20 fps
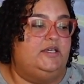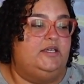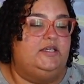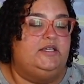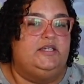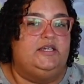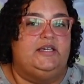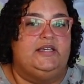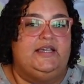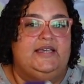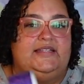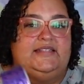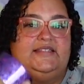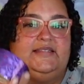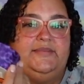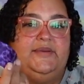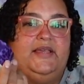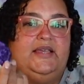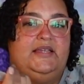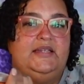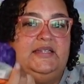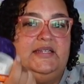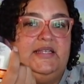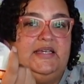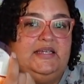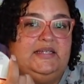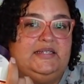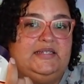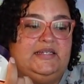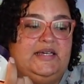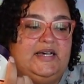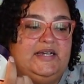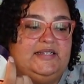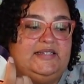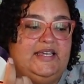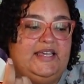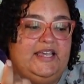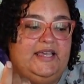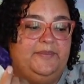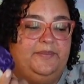You get some handy dandy duct
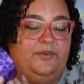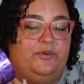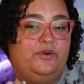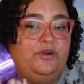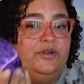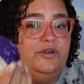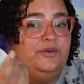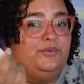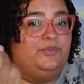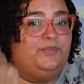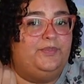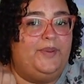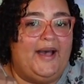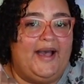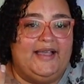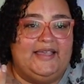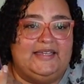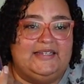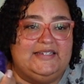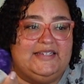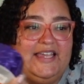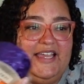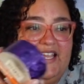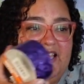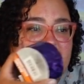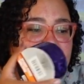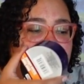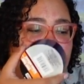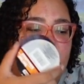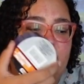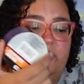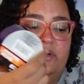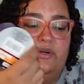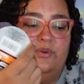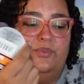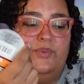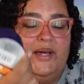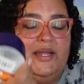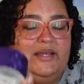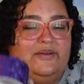tape or packing tape or
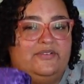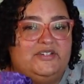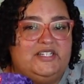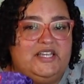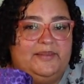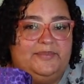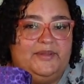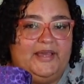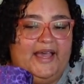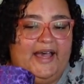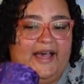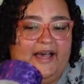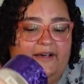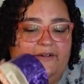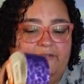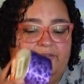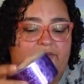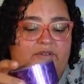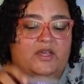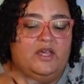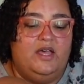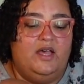whatever tape you have.